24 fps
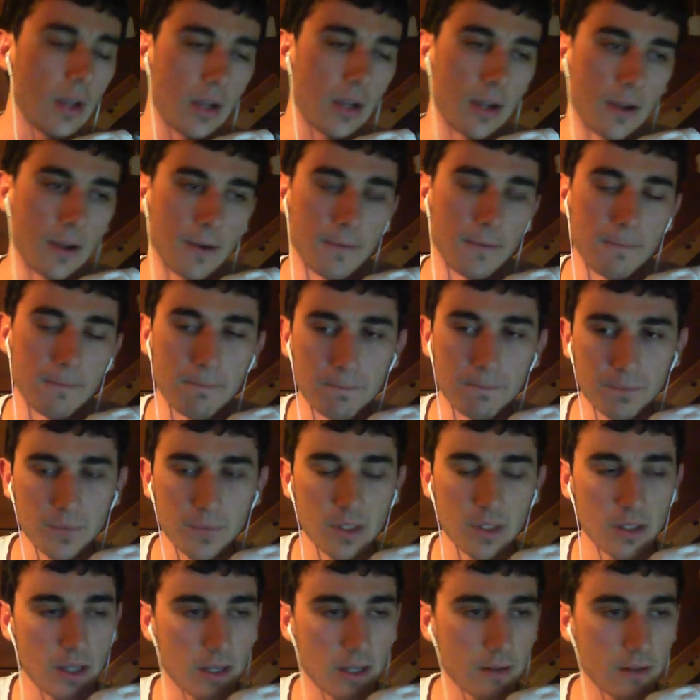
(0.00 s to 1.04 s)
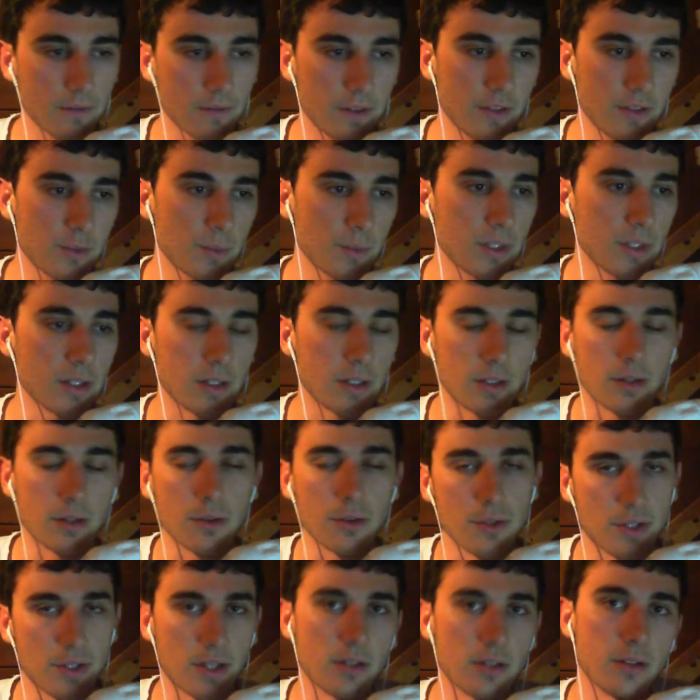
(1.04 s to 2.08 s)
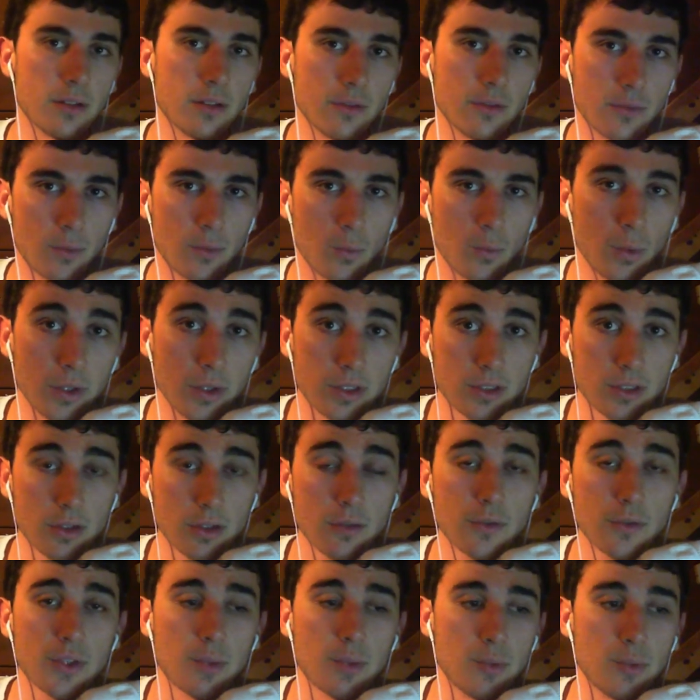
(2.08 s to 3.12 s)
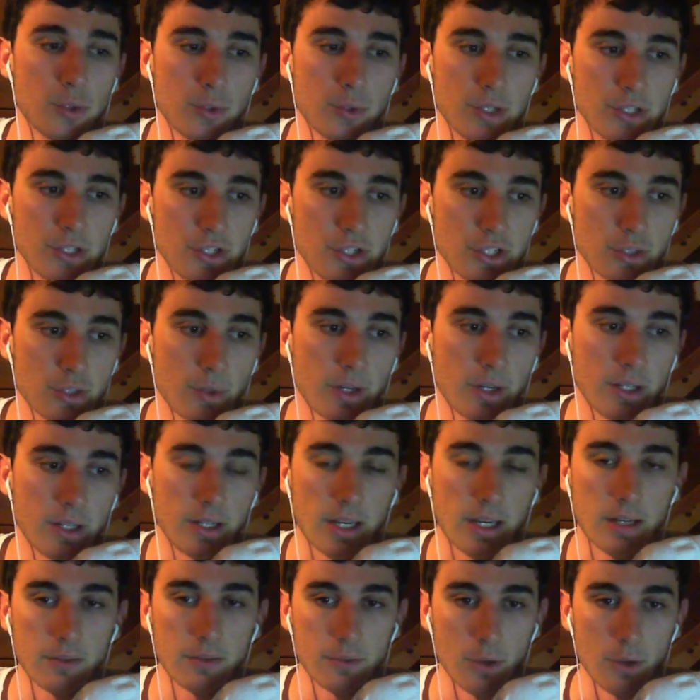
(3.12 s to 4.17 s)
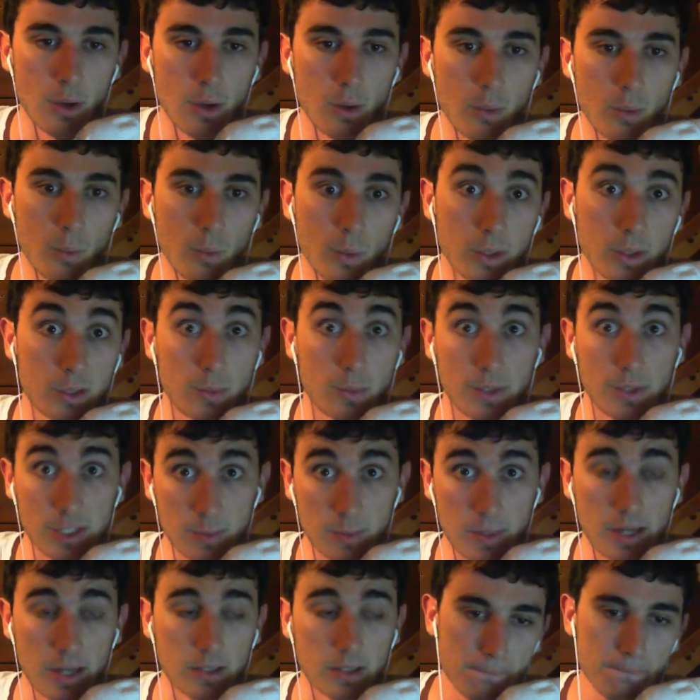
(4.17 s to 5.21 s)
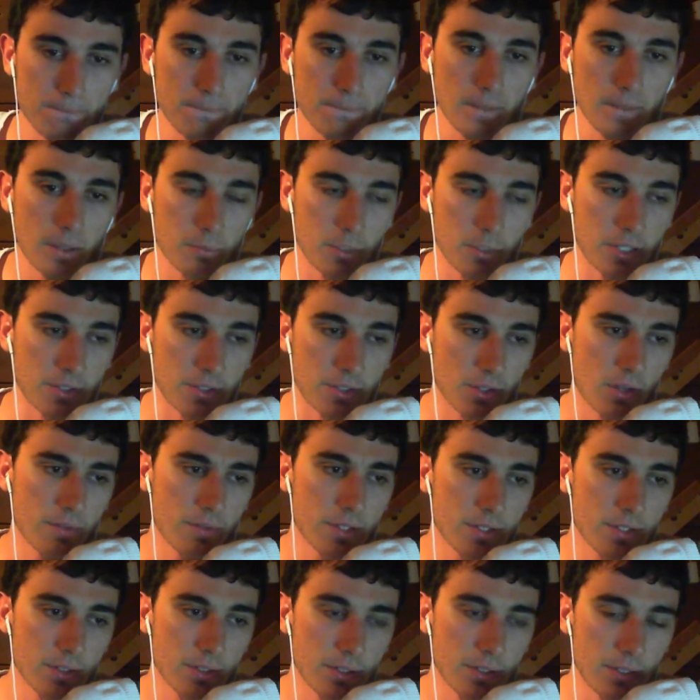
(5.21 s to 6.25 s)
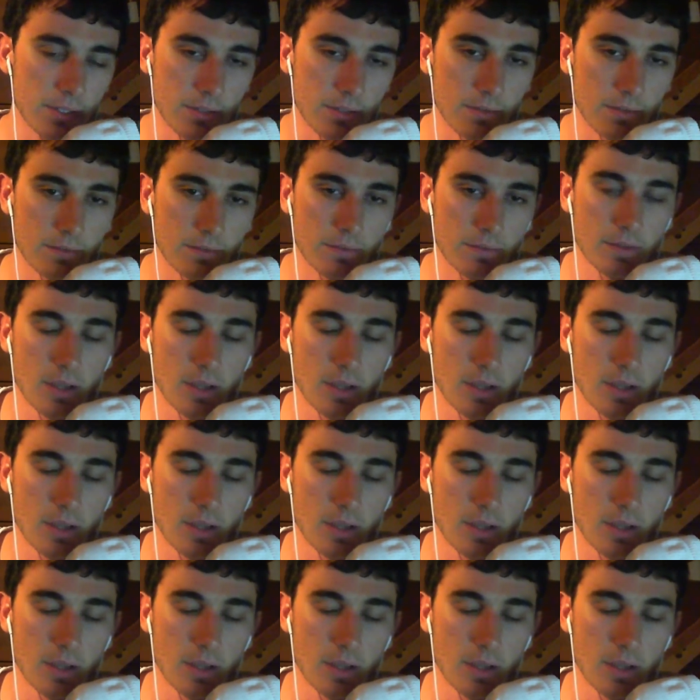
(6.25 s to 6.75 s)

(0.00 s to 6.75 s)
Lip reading: kind of gives me an understanding of what servers I'm joining, just so I can kind of know what to expect. Because obviously, if